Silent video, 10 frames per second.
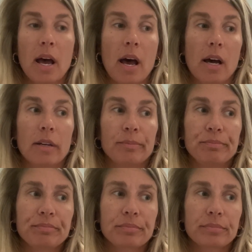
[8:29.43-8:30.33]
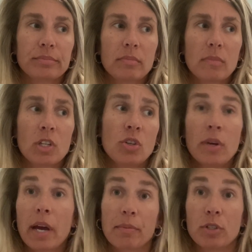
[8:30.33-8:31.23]

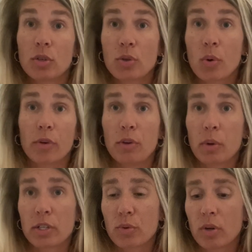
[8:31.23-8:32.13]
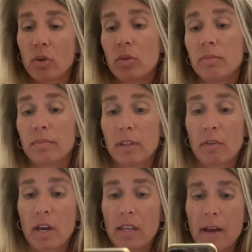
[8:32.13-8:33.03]
So it's cool. If you want to snorkel, they've
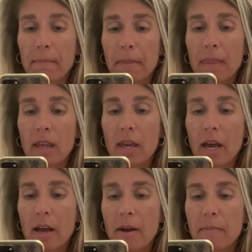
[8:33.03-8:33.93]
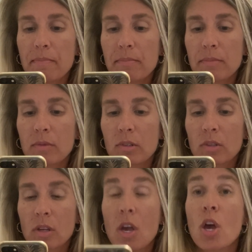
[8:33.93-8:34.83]
got that.
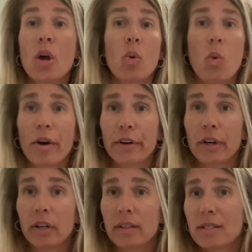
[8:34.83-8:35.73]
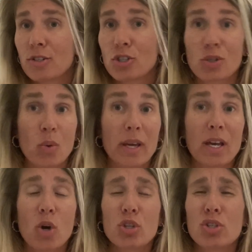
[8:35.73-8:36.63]
Water, this is just
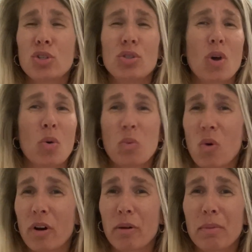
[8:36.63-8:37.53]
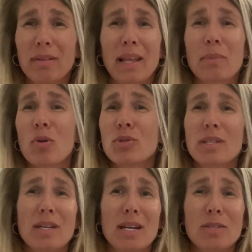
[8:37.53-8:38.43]
quick, so warm. Like most of
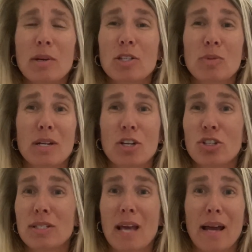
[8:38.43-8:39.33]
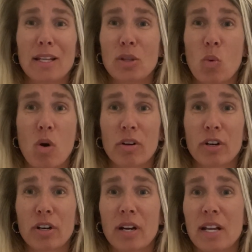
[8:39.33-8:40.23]
the days, my husband and I just sat in the
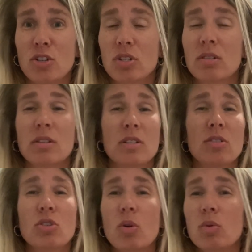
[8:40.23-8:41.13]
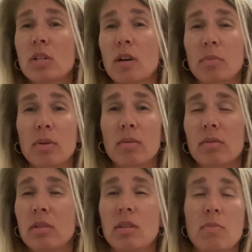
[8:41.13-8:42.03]
water and just soaked up
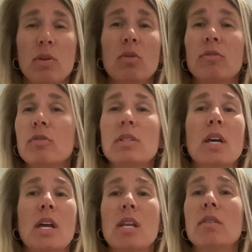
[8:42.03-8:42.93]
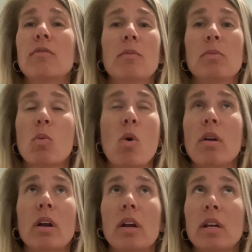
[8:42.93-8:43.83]
the beautiful sun from the
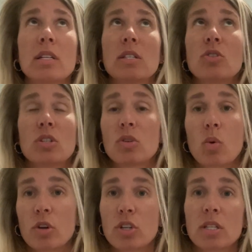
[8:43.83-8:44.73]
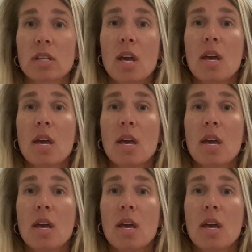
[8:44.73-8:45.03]
water because it's just gorgeous.